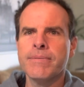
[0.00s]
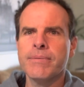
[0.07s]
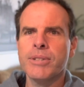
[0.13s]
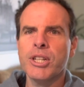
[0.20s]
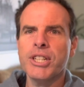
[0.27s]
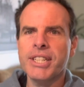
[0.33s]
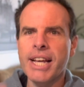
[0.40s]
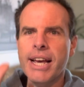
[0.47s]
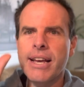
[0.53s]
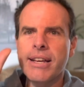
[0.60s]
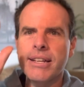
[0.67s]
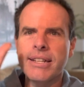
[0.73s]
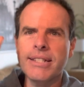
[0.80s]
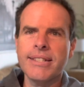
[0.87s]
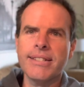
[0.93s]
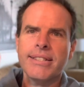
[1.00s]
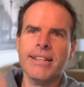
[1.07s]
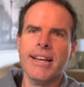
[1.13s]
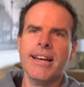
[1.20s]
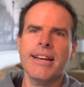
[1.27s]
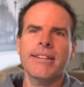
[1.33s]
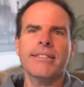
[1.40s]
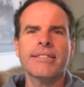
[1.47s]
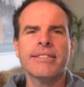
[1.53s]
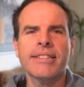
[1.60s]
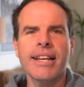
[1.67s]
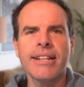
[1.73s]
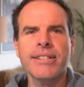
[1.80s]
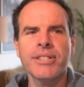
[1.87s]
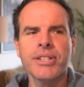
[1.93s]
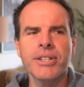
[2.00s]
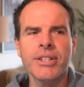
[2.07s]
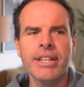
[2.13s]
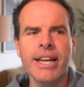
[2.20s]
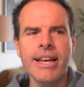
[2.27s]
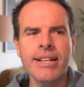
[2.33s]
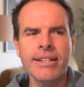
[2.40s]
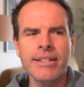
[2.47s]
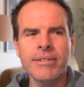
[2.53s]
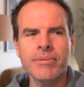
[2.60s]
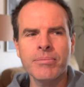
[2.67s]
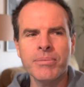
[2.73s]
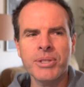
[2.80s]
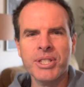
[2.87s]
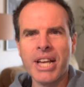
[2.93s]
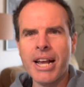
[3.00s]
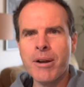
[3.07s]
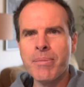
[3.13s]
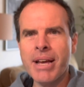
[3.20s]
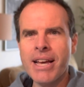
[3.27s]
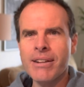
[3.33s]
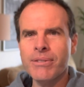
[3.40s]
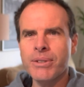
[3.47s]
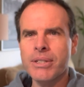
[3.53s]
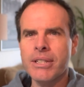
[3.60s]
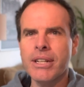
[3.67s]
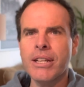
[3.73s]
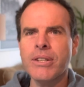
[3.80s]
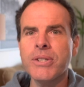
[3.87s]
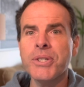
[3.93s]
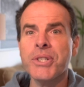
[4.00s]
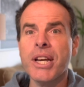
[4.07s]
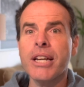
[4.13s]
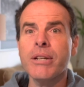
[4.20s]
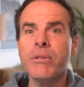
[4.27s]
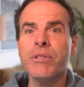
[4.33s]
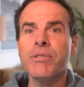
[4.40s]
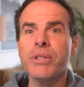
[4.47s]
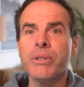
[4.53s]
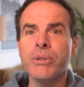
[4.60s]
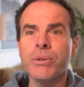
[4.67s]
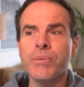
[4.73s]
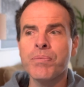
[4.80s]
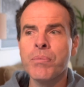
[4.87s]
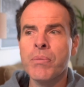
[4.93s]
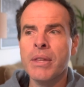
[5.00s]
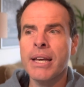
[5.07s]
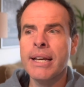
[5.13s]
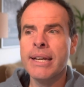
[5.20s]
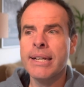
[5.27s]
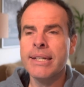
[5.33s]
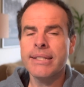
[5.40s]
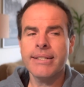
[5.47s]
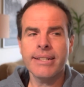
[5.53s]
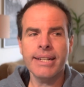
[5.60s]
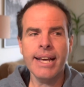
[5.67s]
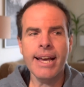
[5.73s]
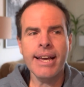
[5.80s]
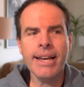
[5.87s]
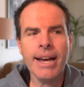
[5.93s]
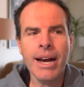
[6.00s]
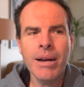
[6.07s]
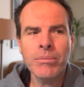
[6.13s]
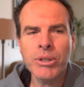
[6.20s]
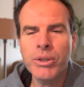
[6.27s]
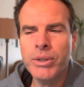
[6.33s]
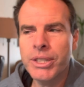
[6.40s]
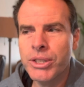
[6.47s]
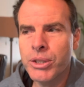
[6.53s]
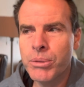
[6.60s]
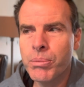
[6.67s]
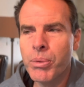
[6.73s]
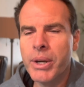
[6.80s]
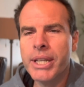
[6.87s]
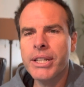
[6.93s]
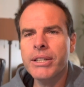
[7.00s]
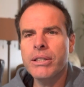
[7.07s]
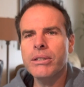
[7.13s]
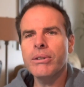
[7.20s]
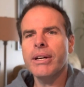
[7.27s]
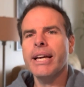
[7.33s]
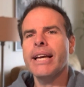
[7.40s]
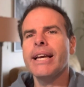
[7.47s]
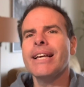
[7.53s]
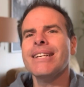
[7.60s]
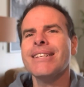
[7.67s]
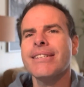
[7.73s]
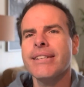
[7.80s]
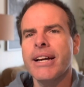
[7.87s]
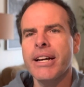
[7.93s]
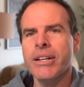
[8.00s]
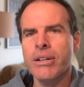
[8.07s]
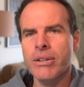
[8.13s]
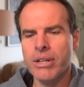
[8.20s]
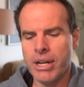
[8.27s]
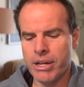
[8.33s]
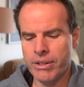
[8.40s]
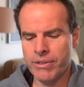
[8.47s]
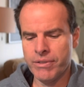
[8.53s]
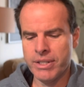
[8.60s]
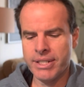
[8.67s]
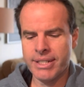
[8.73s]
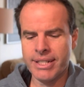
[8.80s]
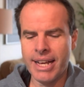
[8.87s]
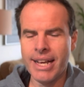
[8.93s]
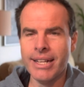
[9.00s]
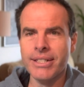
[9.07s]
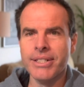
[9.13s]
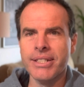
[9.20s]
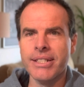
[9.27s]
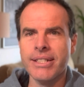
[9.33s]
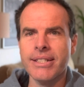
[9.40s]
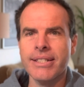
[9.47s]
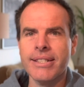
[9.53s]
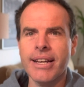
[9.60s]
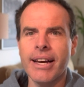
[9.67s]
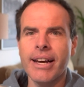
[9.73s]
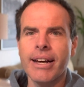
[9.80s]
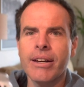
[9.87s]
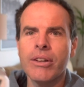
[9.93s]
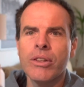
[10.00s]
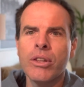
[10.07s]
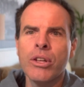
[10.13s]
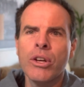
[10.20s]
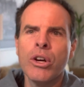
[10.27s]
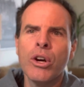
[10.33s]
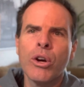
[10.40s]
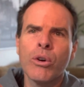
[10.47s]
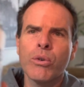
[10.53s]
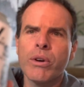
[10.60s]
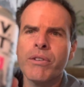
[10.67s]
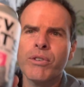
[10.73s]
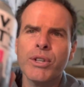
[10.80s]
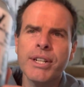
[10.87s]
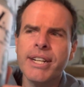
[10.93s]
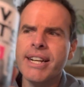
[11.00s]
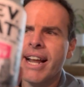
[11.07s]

Good day, it's Dennis here again, Cider Man with another cider review. Today I'm going to bring you a cider out of the States. It's Reverend